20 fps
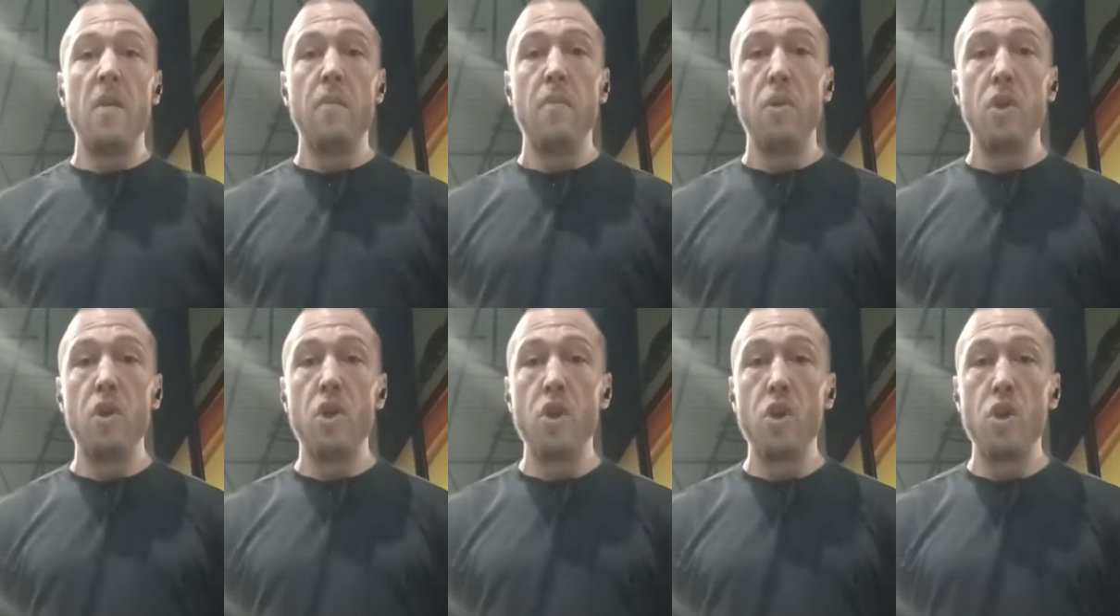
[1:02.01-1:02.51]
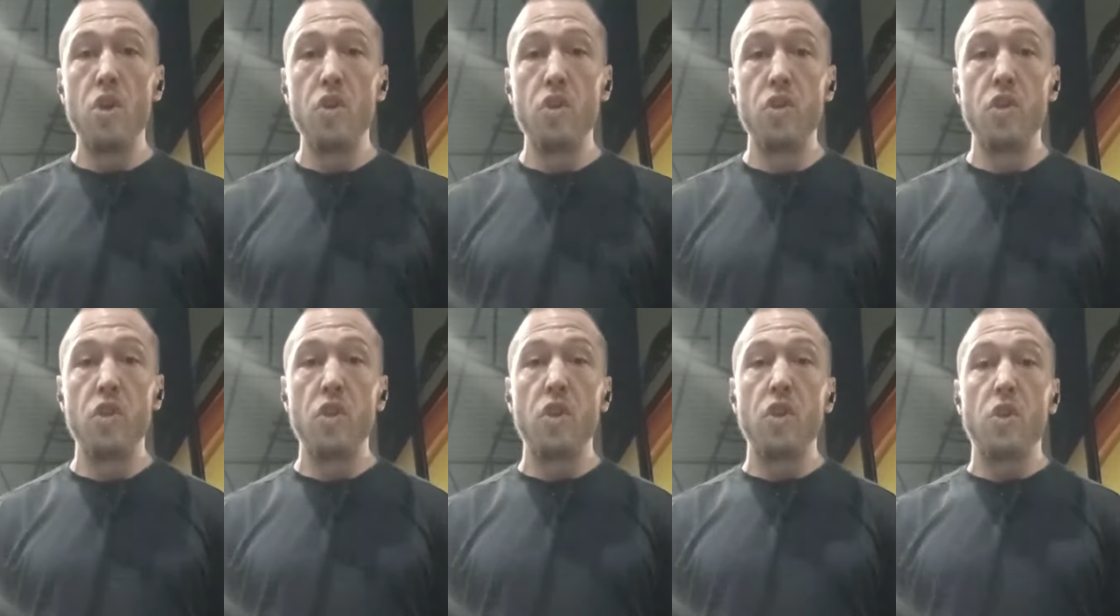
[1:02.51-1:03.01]

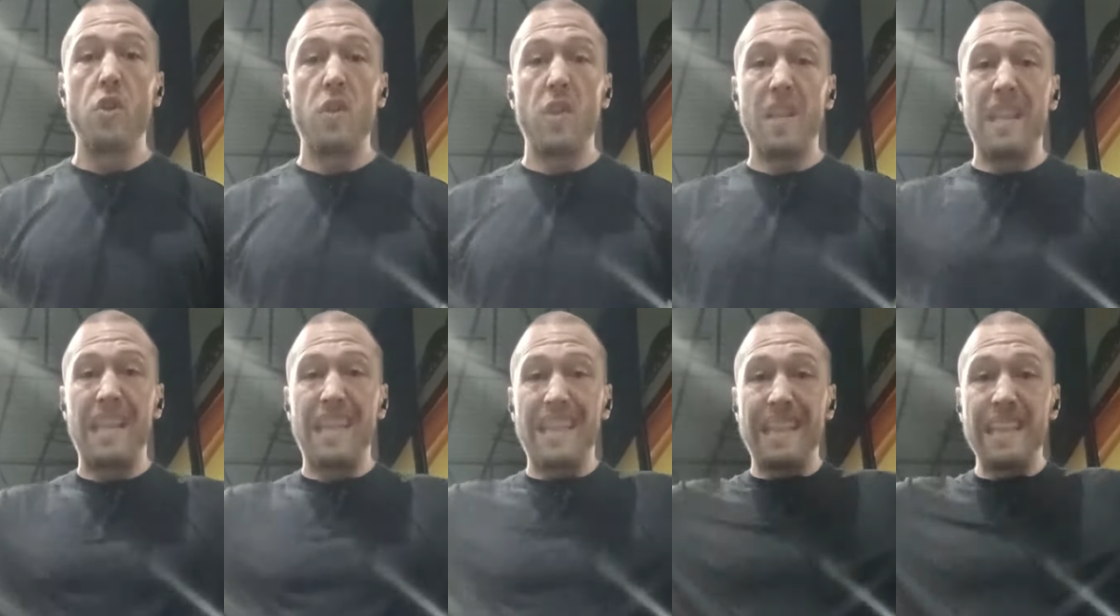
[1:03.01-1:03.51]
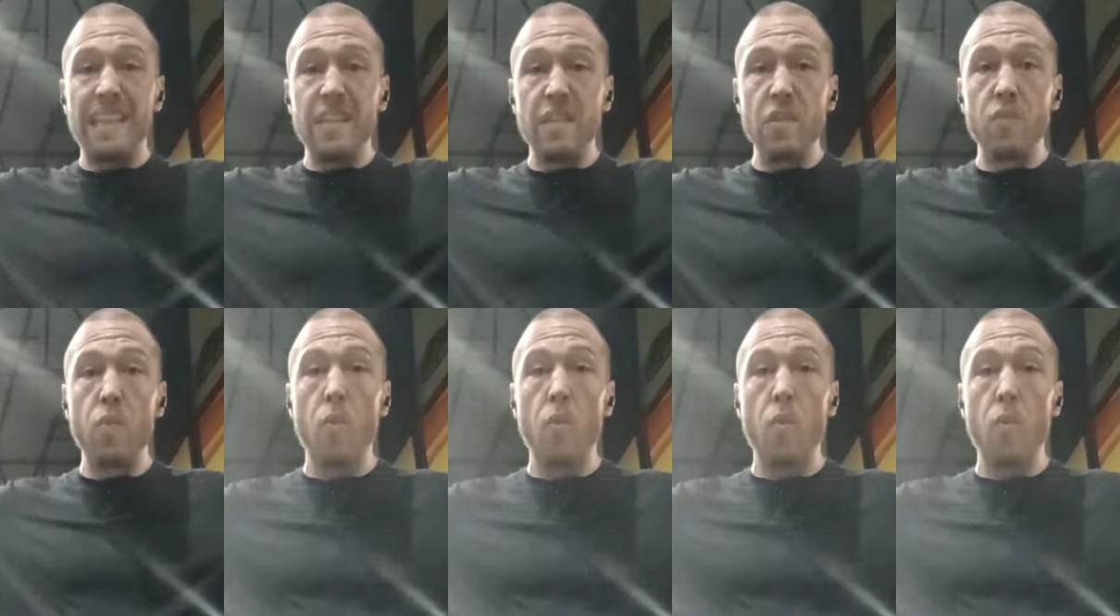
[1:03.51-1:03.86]
Because this is